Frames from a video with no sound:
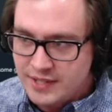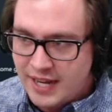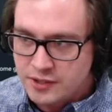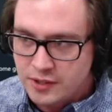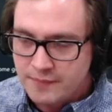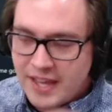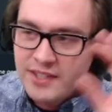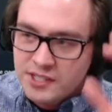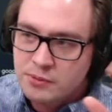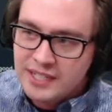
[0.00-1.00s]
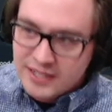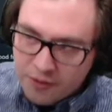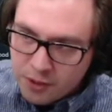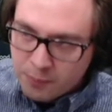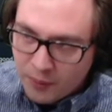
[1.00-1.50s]
actor, and this was
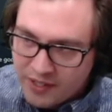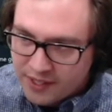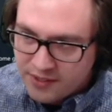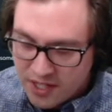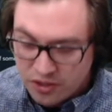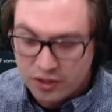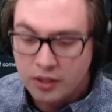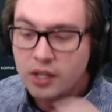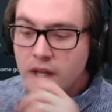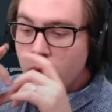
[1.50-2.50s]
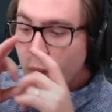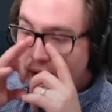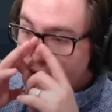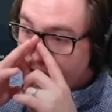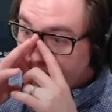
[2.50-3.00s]
another point of contention,
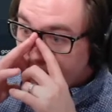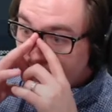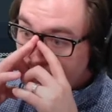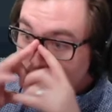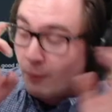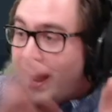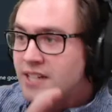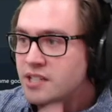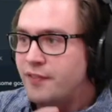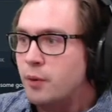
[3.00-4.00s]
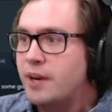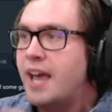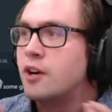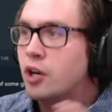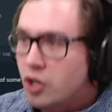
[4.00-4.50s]
where Braxophone had
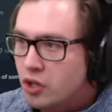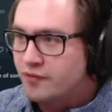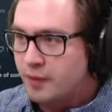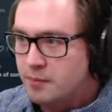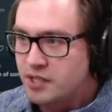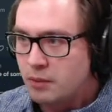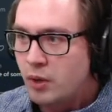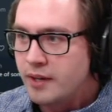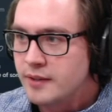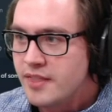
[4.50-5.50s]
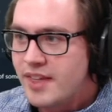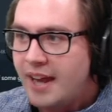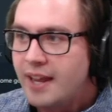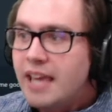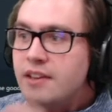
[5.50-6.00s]
heard from someone that
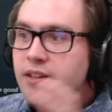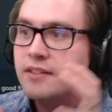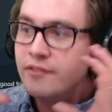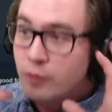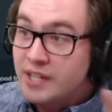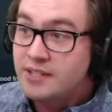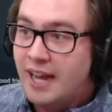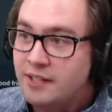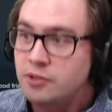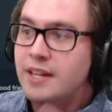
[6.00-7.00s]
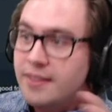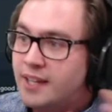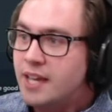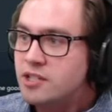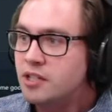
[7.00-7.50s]
a voice actor in the
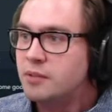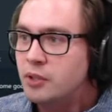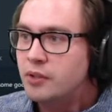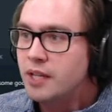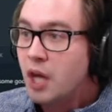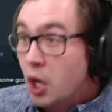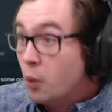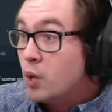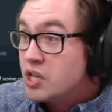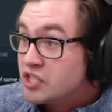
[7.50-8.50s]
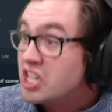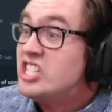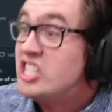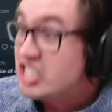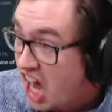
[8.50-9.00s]
Genshin community was
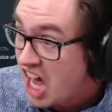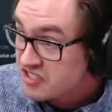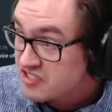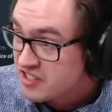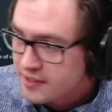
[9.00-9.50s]
sus,